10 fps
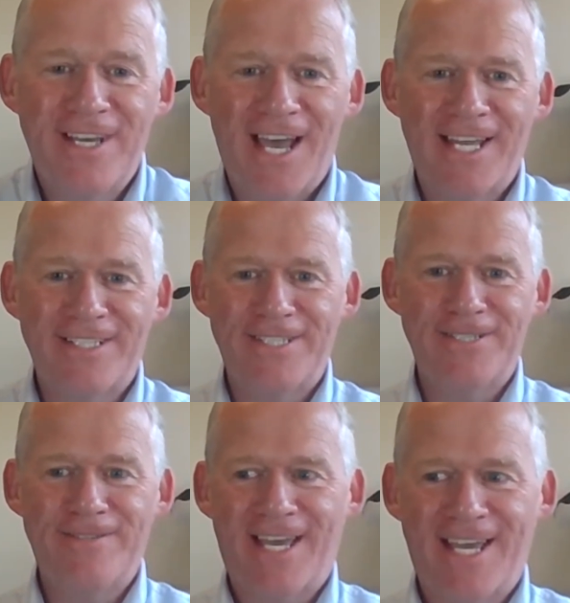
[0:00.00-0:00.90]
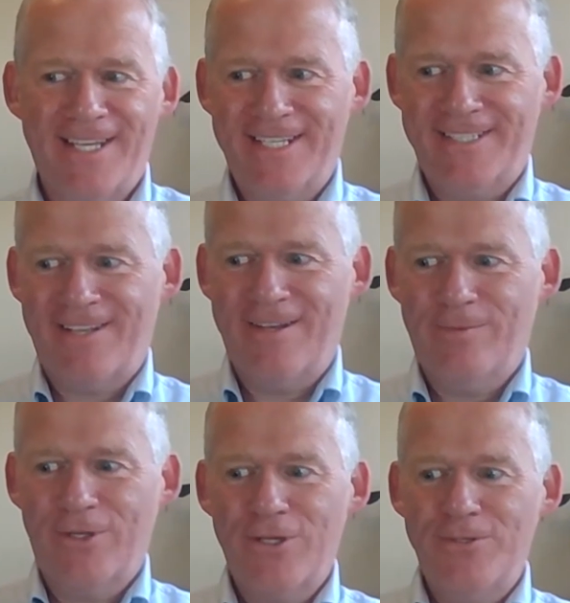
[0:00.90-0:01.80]
And to do that, it's like,
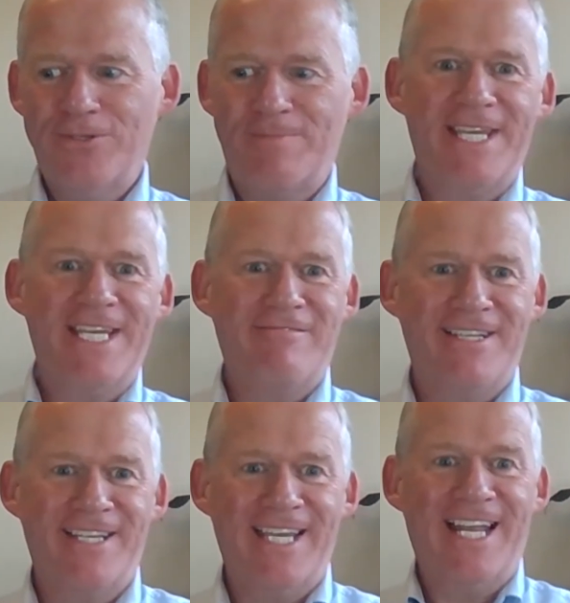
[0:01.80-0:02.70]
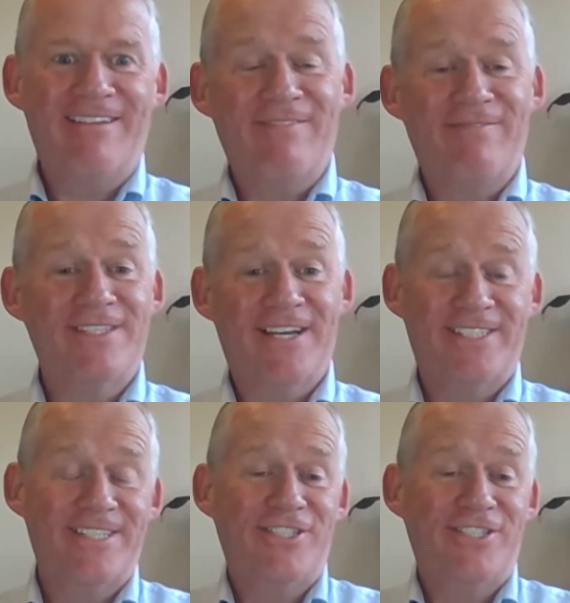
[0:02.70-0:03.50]
well, who's appearing in our advertising?